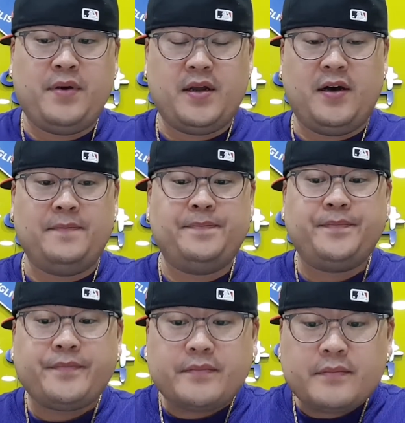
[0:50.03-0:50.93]
But
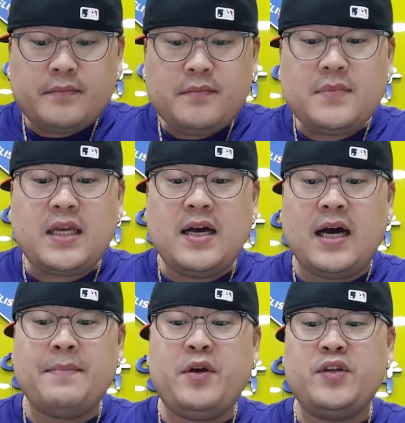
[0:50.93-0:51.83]

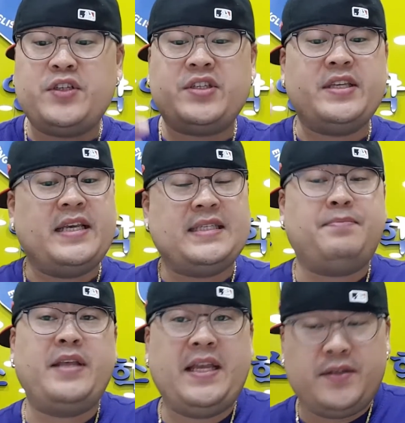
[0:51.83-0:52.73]
I'm going to just
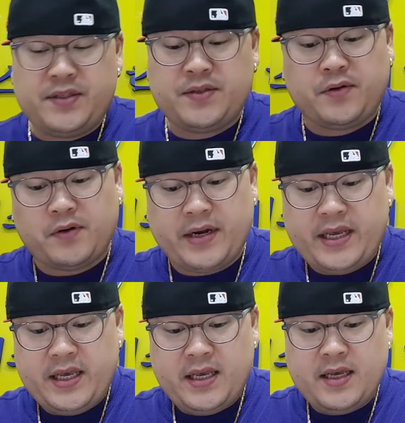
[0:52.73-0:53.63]
explain the
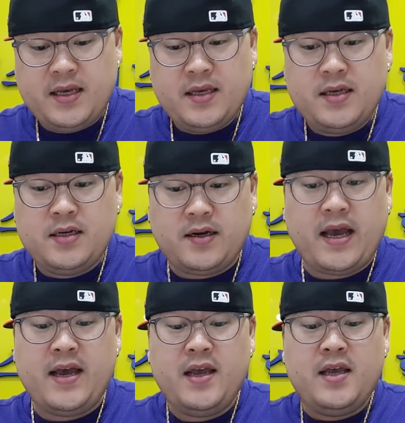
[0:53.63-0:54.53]
story,
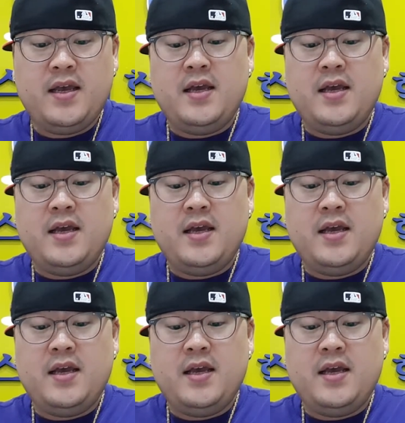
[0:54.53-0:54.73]
okay?